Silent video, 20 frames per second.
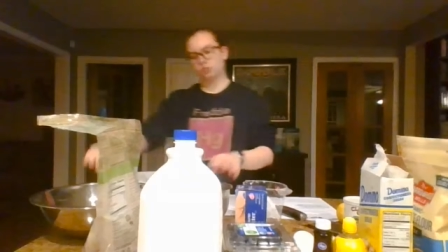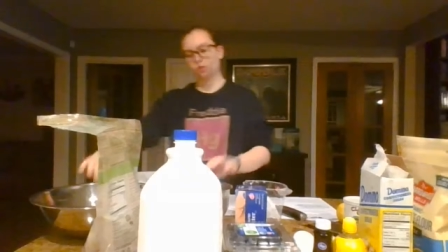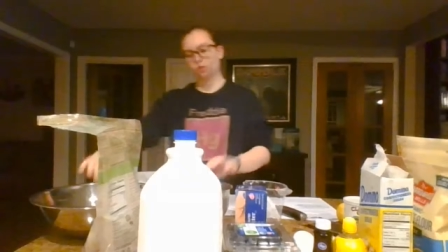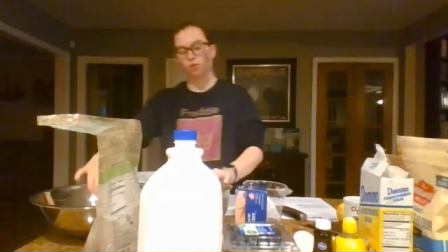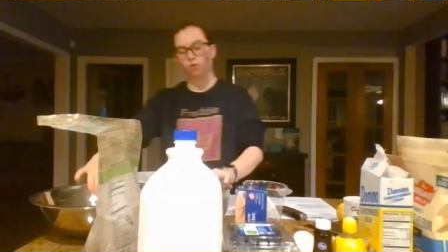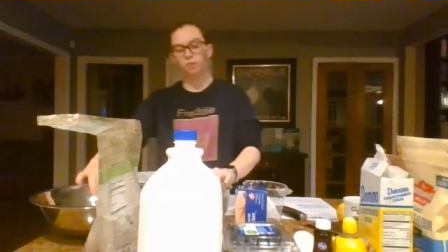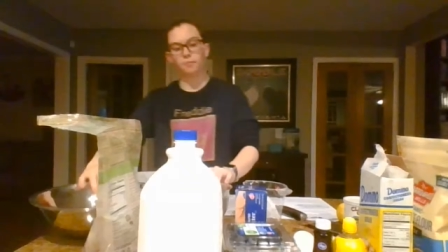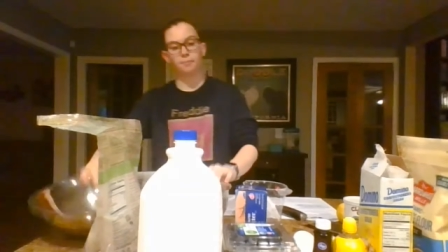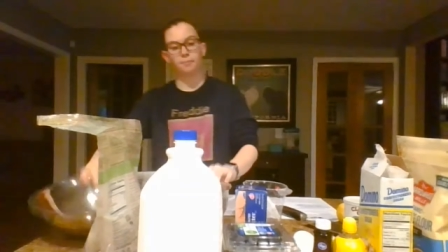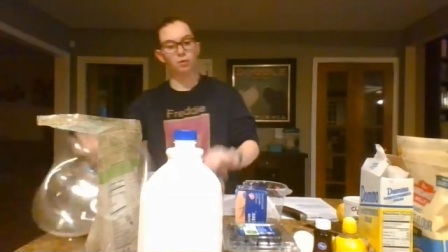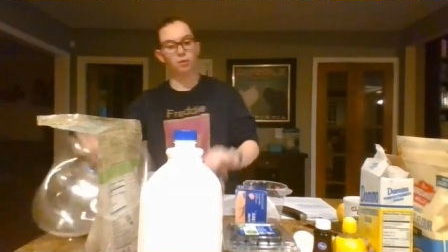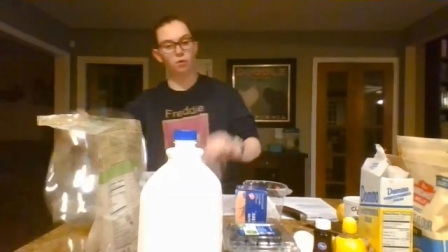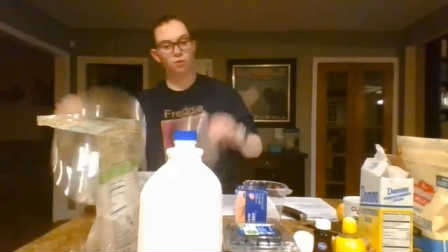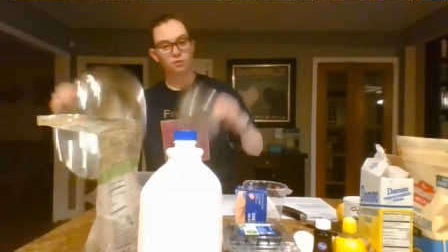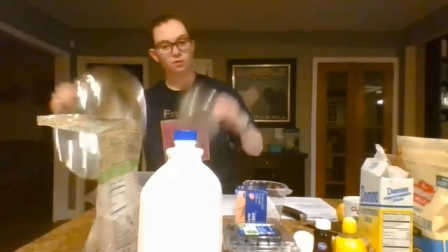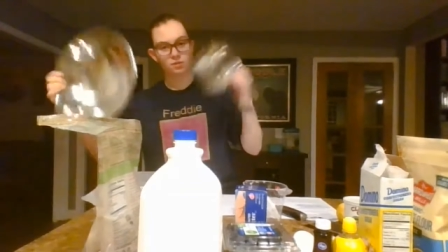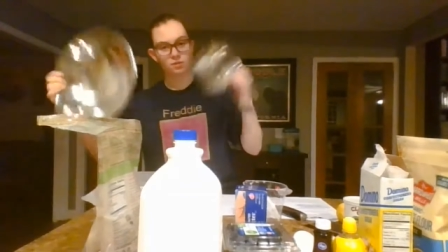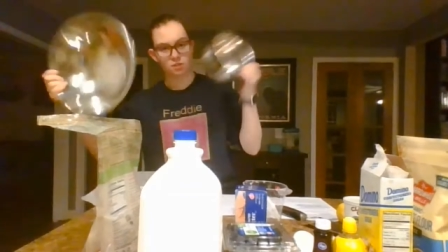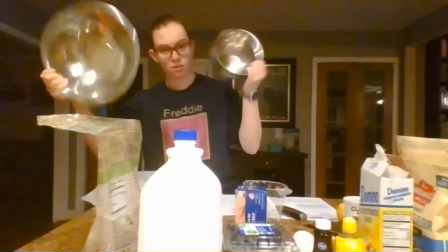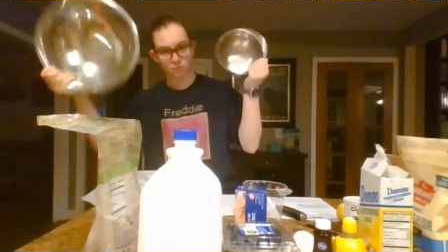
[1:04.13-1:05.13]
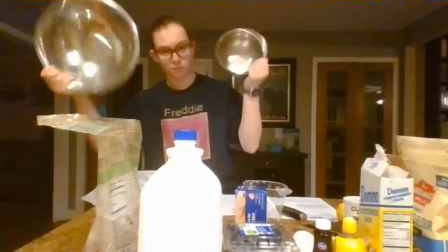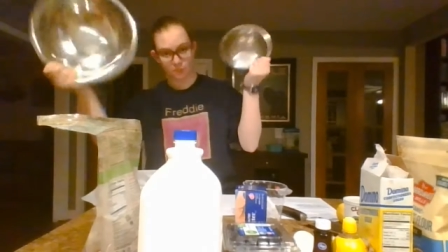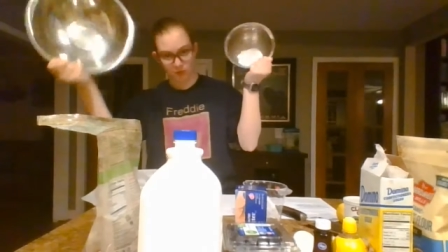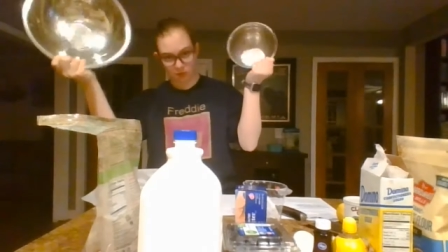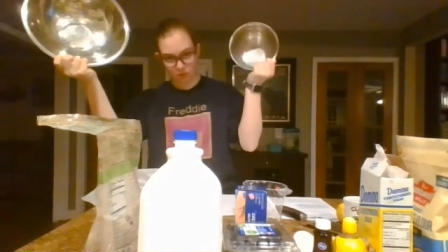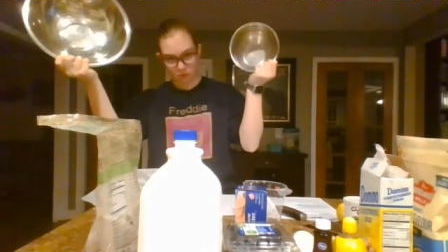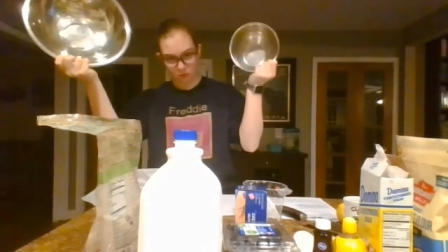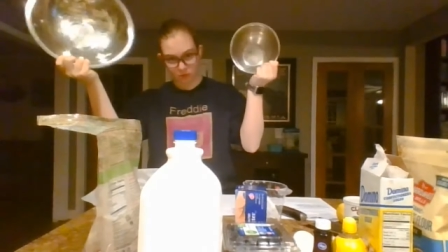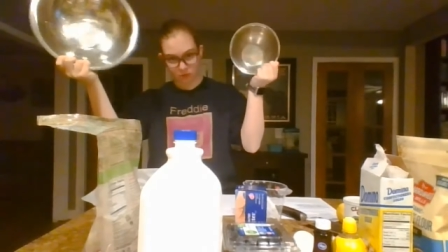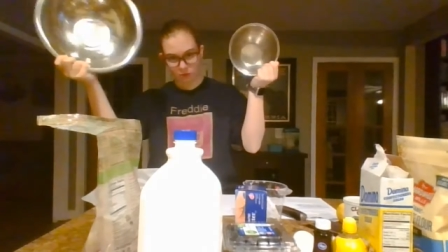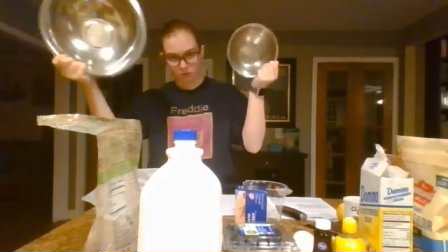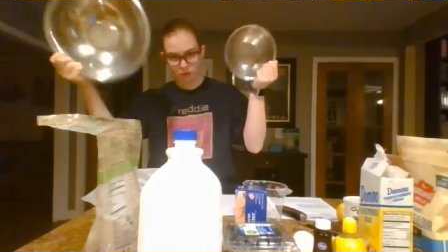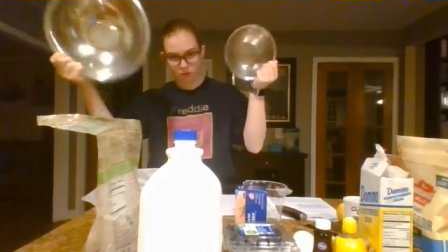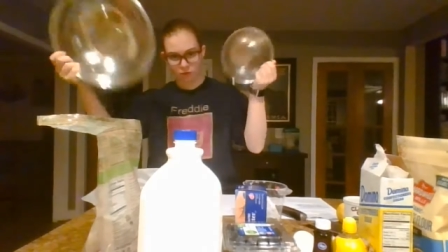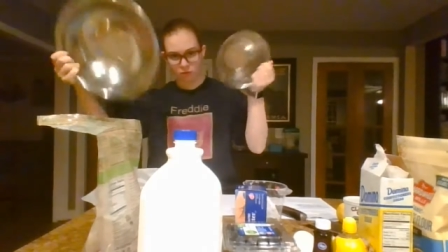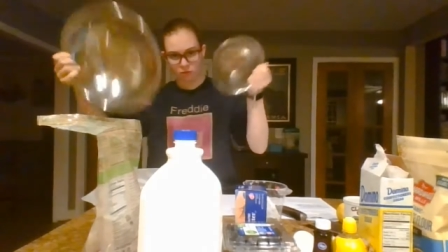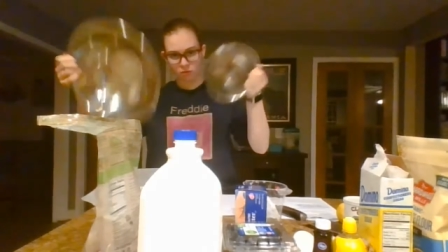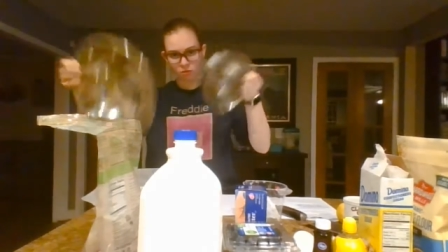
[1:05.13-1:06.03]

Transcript: your bowls to bake with,